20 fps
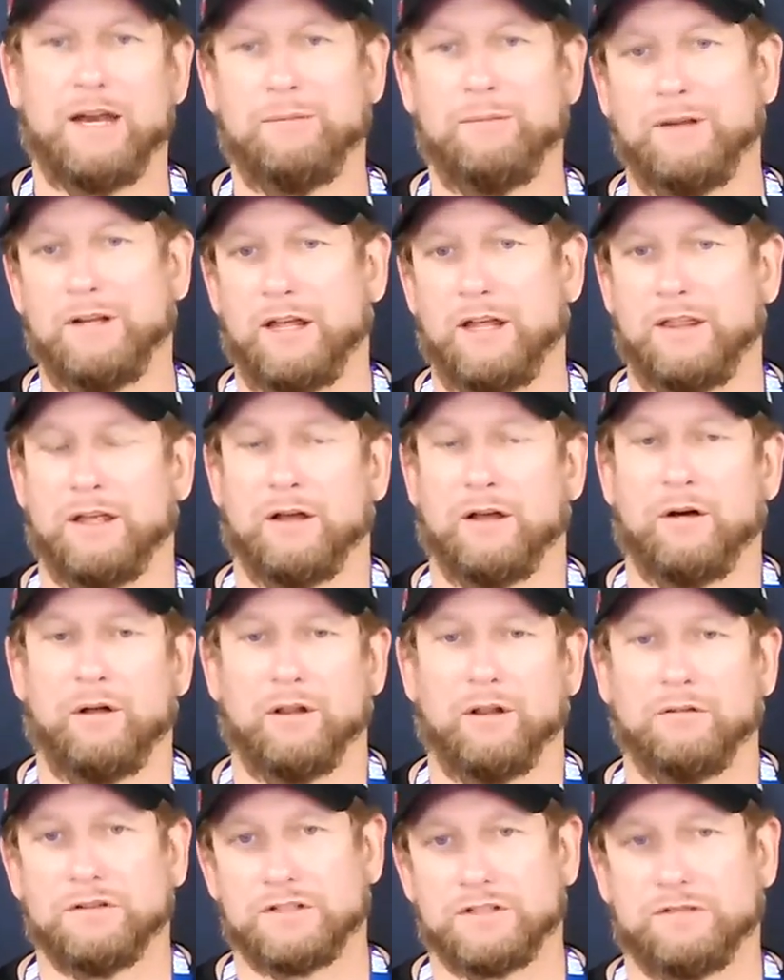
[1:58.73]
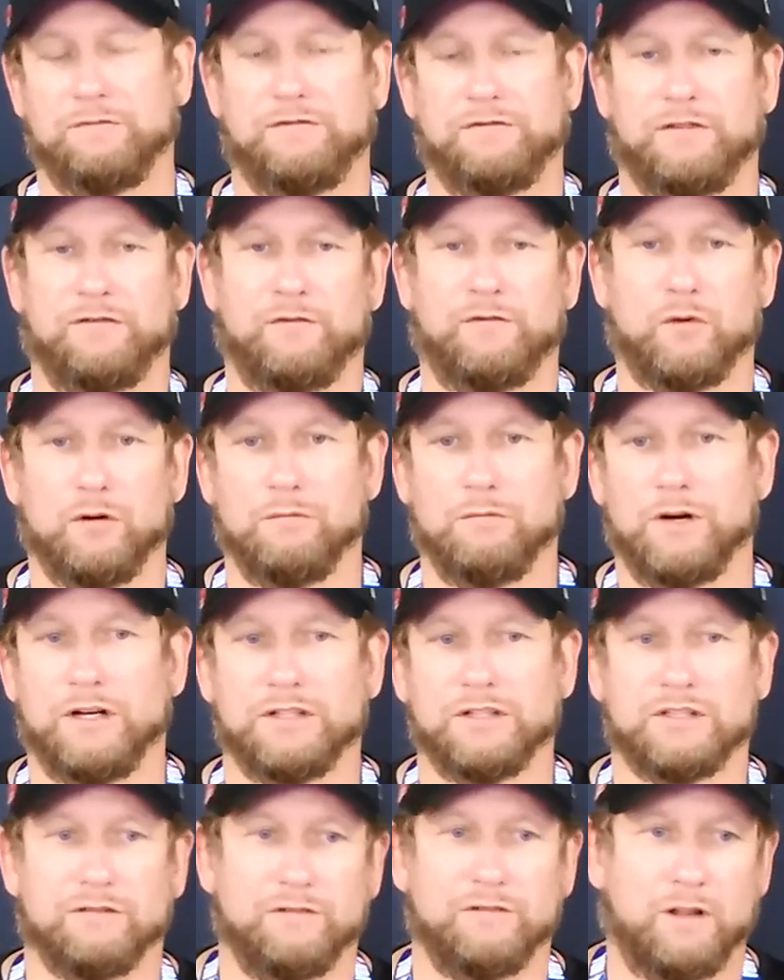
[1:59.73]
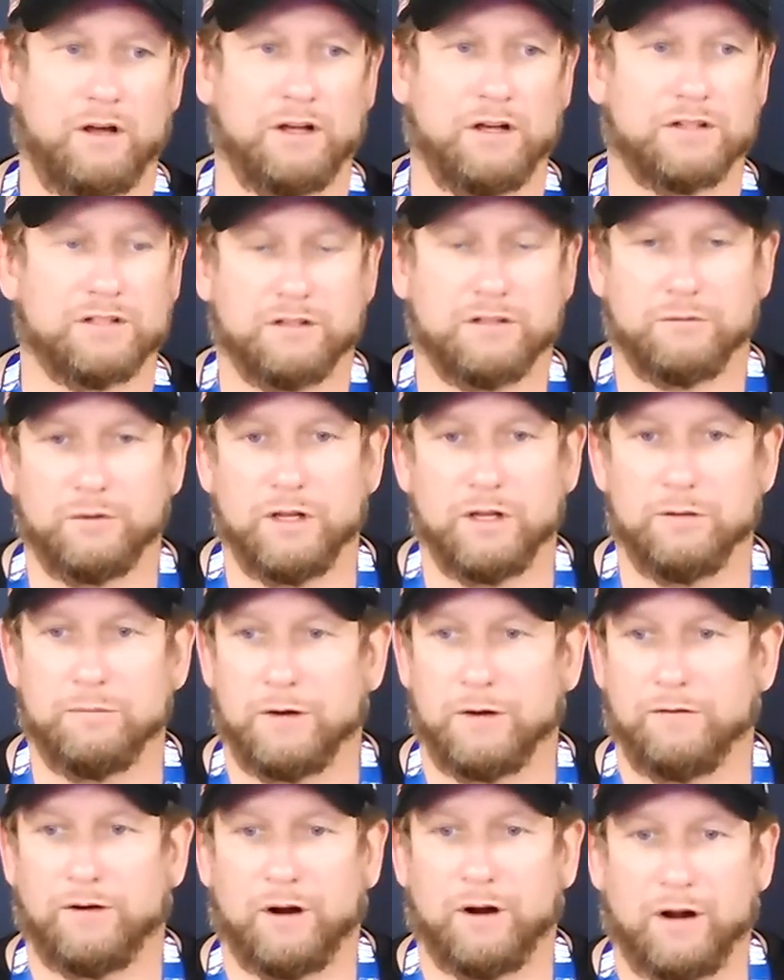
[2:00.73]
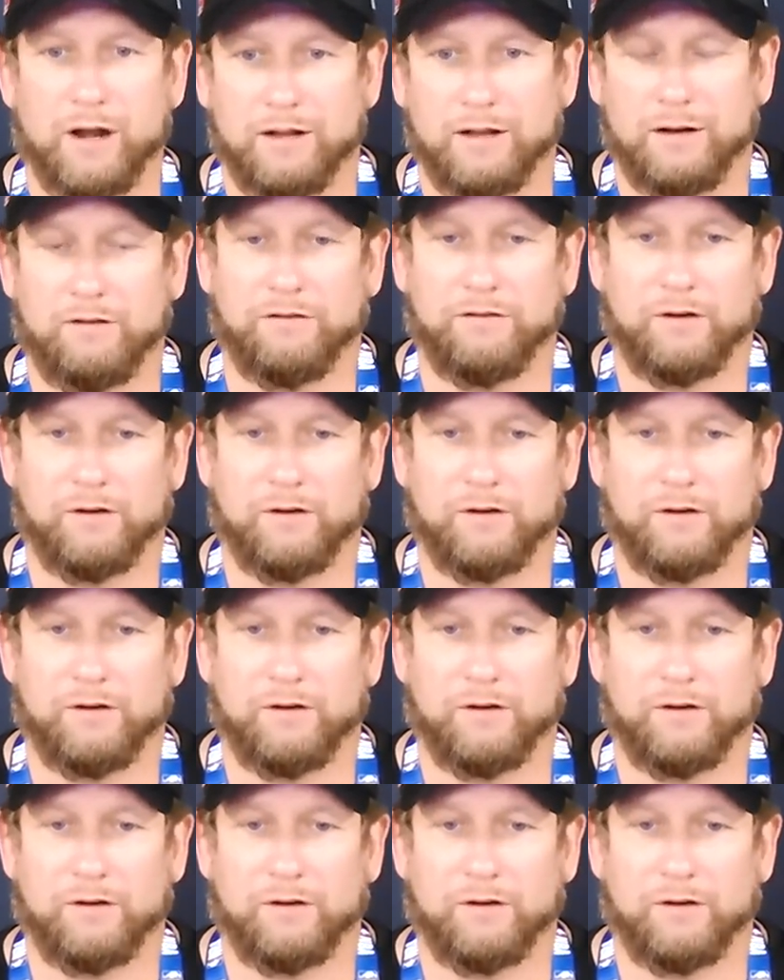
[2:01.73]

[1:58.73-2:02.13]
I mean, I think all of us for four months have lost the rhythm of our of our